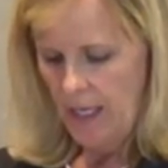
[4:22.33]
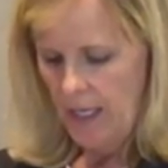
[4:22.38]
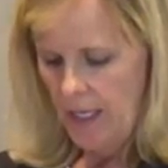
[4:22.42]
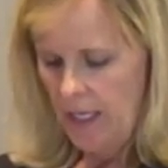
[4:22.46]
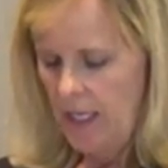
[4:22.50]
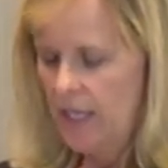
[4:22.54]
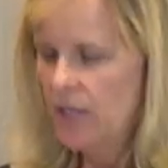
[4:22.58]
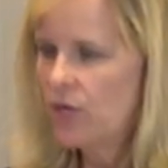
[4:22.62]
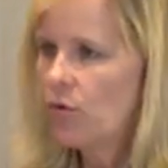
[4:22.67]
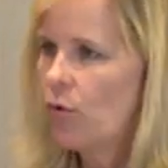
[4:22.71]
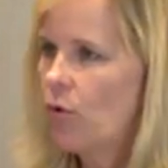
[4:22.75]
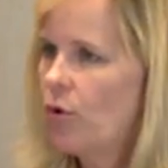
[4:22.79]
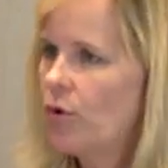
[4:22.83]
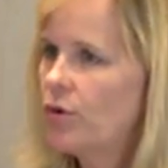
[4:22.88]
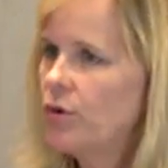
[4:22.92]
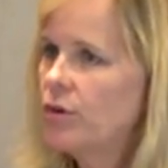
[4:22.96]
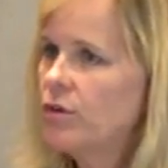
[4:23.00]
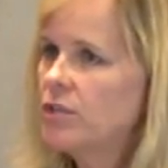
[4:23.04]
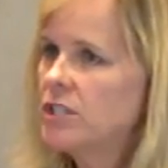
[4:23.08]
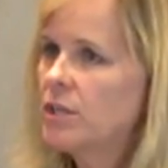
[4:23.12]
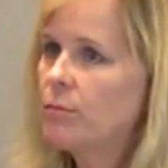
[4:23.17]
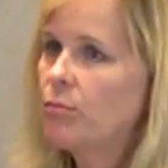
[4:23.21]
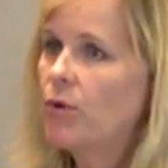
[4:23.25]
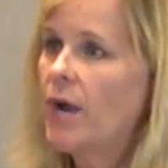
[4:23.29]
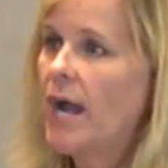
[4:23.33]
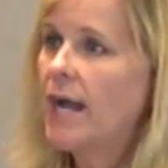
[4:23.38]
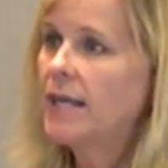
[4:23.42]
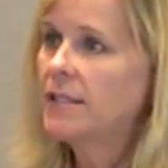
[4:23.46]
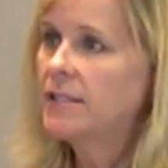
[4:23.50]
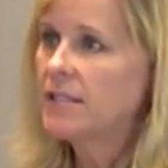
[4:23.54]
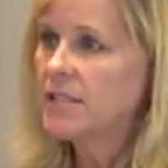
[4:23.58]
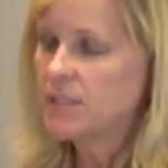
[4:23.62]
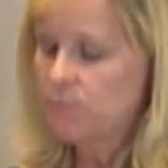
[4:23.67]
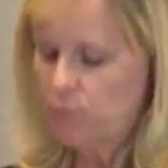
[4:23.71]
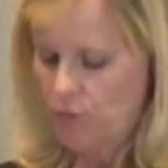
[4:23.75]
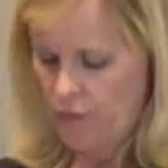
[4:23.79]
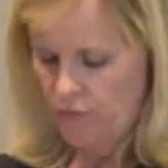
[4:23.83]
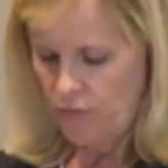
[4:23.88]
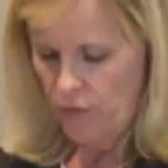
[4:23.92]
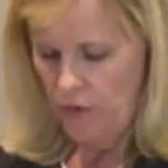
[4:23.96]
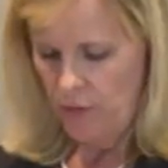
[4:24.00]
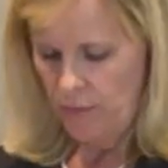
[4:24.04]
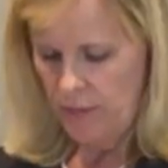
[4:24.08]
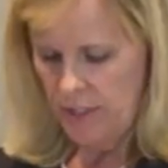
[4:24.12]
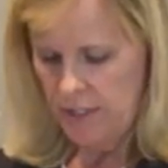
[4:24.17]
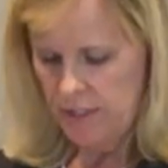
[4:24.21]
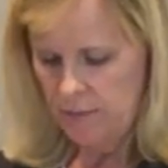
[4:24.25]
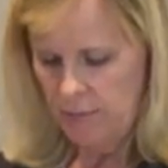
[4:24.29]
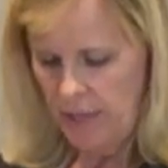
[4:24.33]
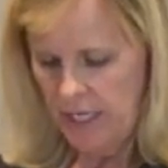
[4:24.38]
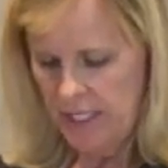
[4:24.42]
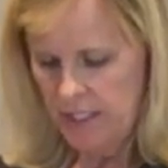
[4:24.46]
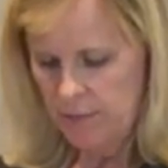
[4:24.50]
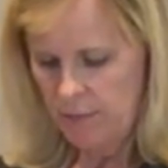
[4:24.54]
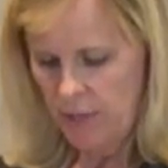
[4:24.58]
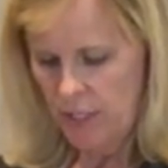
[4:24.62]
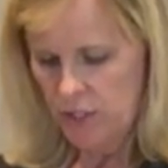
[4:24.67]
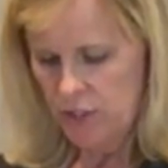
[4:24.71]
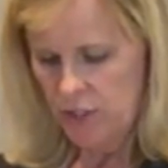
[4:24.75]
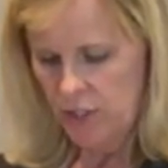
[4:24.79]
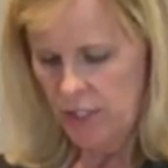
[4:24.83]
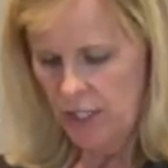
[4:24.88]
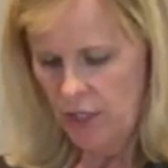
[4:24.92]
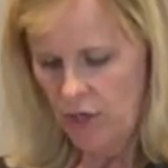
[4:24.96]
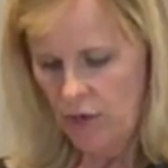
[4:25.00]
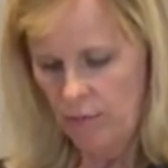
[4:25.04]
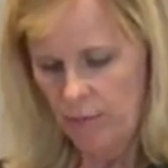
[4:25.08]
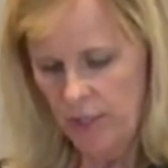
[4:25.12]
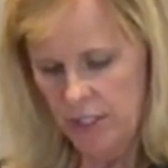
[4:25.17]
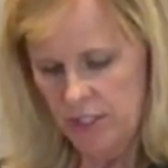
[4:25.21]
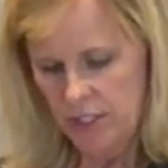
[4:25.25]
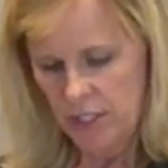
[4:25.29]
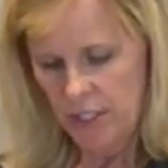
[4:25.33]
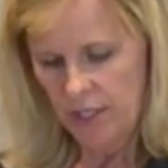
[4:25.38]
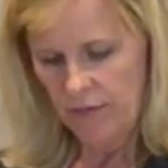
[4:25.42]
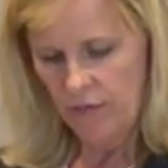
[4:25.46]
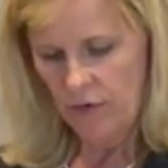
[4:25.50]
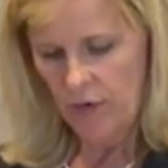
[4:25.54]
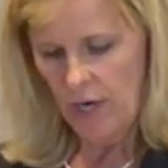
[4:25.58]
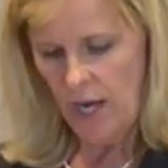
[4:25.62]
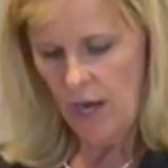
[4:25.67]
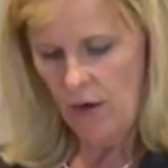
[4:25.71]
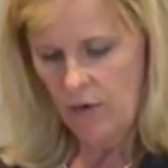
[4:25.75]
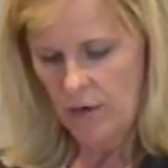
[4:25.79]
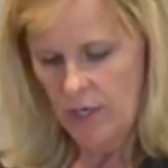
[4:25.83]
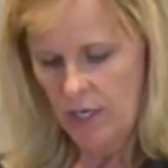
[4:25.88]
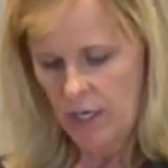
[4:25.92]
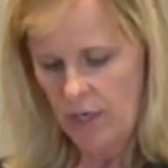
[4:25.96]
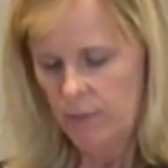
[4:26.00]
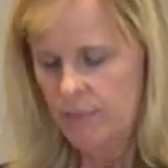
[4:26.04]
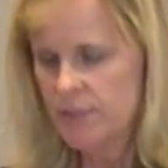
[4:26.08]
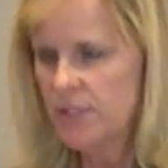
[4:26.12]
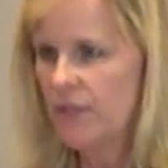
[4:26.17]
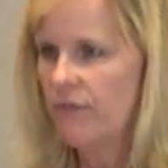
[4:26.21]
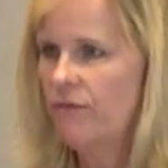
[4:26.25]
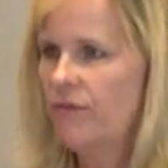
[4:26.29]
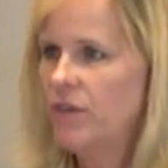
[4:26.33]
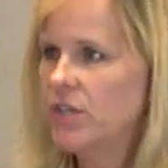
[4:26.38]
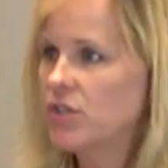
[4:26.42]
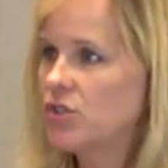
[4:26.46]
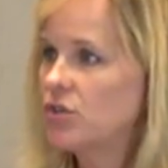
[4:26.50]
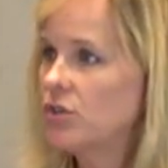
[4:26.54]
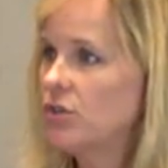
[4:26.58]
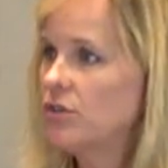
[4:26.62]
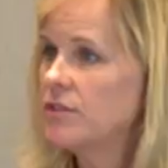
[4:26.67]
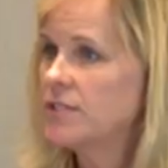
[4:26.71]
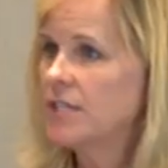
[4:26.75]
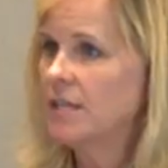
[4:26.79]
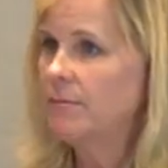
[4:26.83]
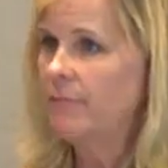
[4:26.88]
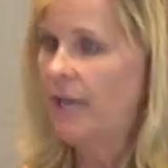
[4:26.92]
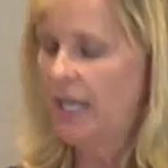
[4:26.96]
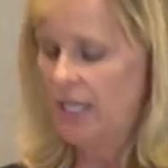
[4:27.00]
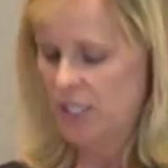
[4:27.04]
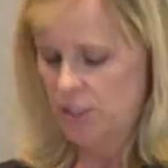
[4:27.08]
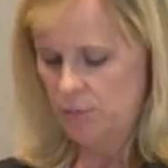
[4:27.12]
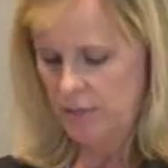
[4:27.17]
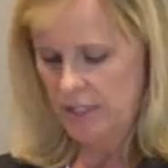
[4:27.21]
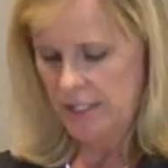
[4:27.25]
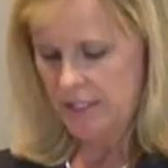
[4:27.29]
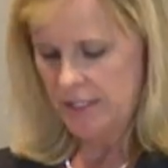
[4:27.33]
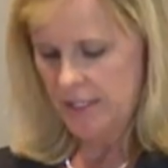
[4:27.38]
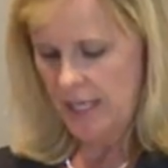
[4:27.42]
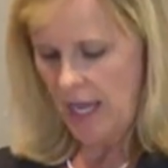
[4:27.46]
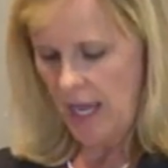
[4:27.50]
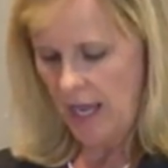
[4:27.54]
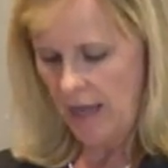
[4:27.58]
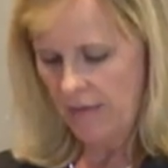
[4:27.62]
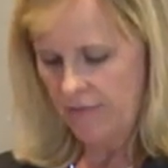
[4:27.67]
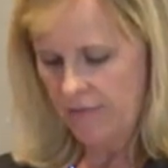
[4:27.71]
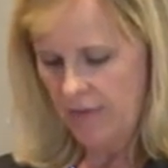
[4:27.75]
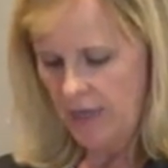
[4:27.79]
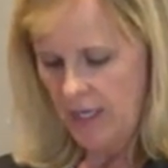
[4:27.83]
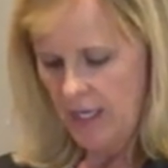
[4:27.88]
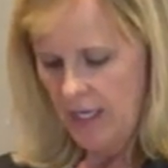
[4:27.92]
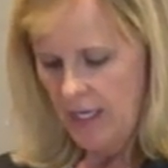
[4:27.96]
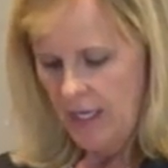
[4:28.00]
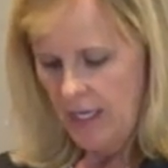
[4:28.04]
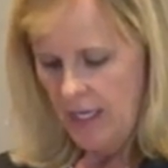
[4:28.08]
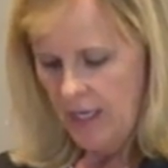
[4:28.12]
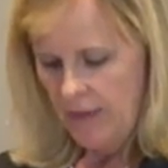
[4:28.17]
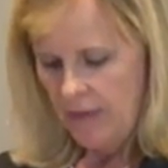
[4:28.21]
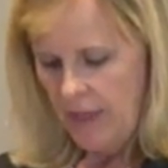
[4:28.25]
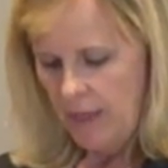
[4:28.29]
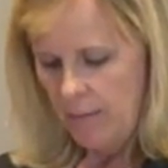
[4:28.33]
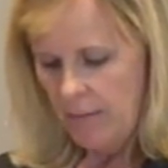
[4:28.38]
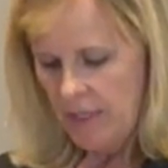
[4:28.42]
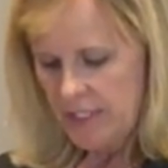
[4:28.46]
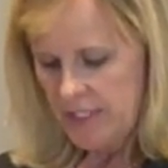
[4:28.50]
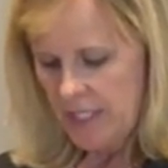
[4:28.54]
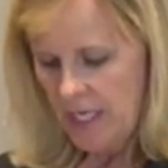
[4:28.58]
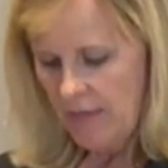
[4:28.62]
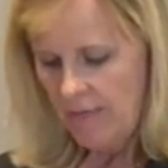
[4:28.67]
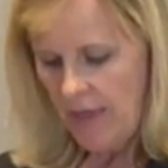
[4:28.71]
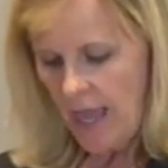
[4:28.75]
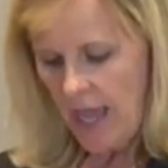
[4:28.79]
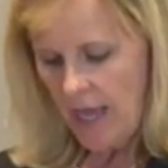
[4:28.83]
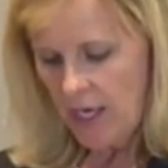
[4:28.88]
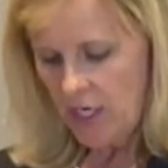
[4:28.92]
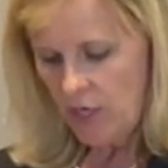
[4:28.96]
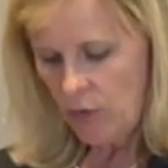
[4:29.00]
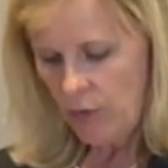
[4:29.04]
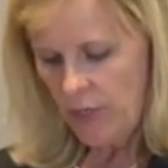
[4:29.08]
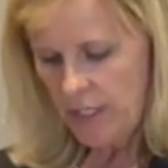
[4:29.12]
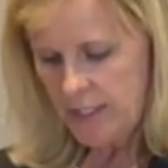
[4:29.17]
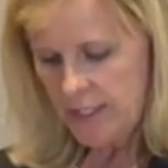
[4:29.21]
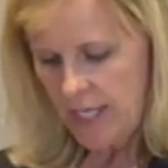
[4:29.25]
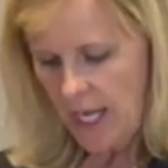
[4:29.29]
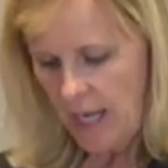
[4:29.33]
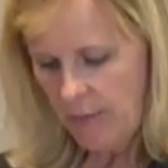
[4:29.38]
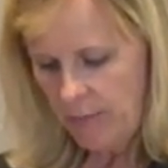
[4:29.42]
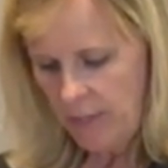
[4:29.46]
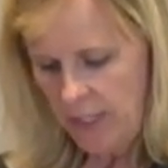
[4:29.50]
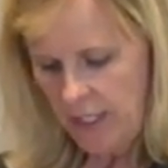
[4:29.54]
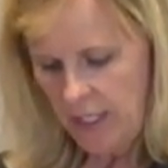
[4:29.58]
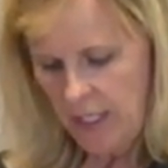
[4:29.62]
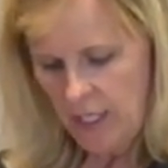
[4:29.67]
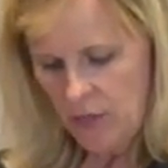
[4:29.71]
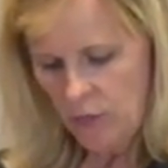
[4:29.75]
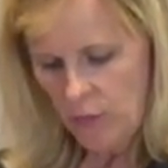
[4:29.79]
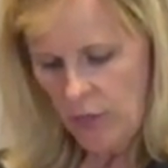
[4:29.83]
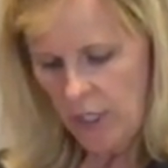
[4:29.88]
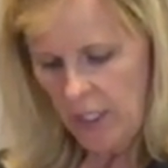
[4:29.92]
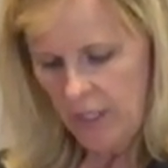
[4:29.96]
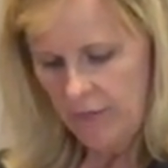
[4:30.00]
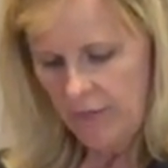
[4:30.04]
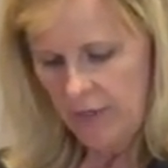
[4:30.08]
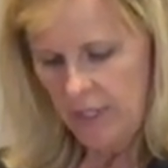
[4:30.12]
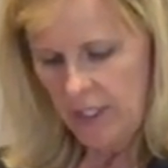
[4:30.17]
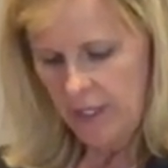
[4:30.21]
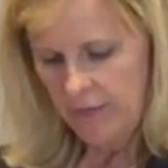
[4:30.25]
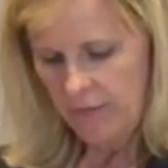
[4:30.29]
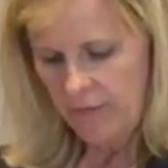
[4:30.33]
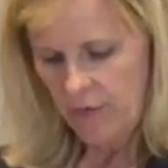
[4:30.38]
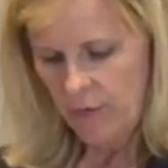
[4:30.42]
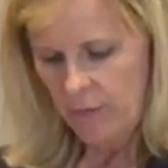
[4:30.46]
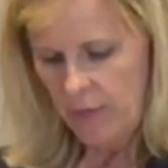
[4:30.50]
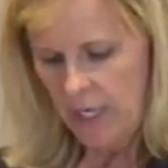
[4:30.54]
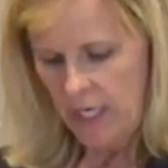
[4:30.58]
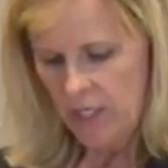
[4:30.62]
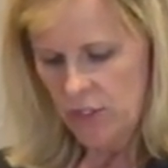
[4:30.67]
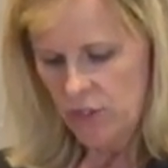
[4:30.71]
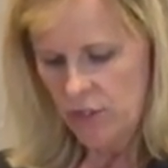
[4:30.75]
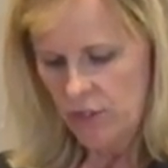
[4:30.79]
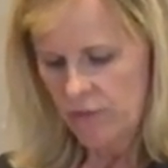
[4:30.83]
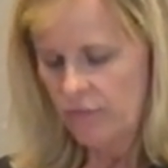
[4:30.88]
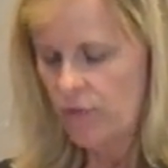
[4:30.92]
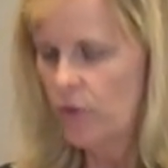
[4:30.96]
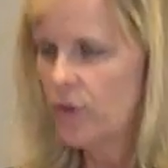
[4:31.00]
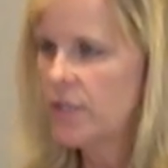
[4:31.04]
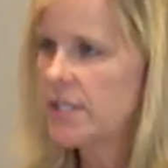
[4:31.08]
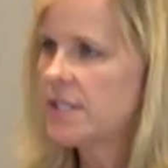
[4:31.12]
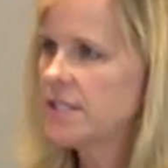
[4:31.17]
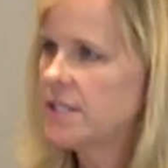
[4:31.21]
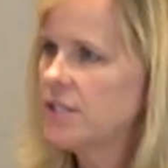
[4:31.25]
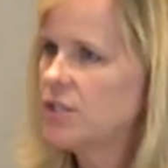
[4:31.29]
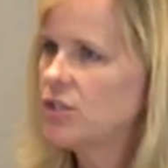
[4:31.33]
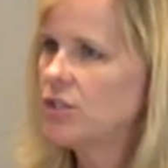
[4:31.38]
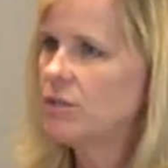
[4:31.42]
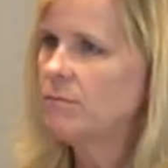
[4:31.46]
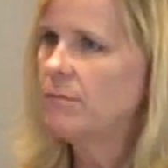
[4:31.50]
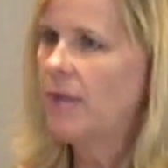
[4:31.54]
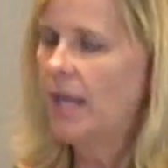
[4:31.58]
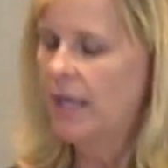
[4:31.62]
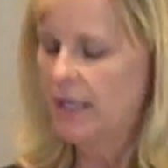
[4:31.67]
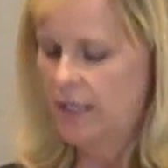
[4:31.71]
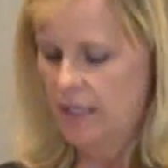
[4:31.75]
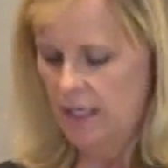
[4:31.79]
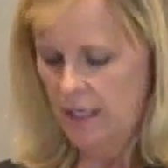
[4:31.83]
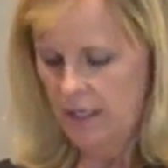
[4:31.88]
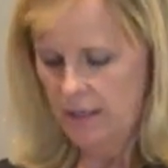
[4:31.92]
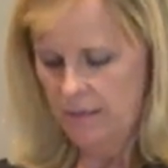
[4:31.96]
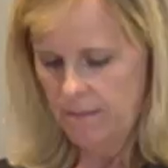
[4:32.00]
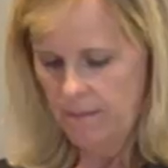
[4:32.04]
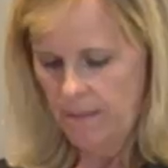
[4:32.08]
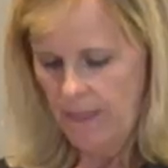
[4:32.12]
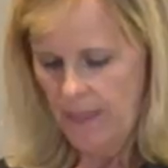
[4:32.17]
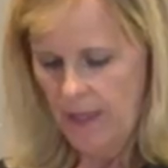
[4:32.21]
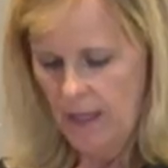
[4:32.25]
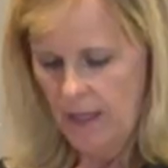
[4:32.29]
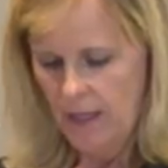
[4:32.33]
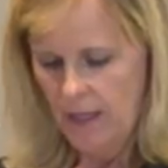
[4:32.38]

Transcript: In order to practice performance-based budgeting or budgeting for outcomes, officials and management staff, they must have accurate, timely, and relevant information for decision-making.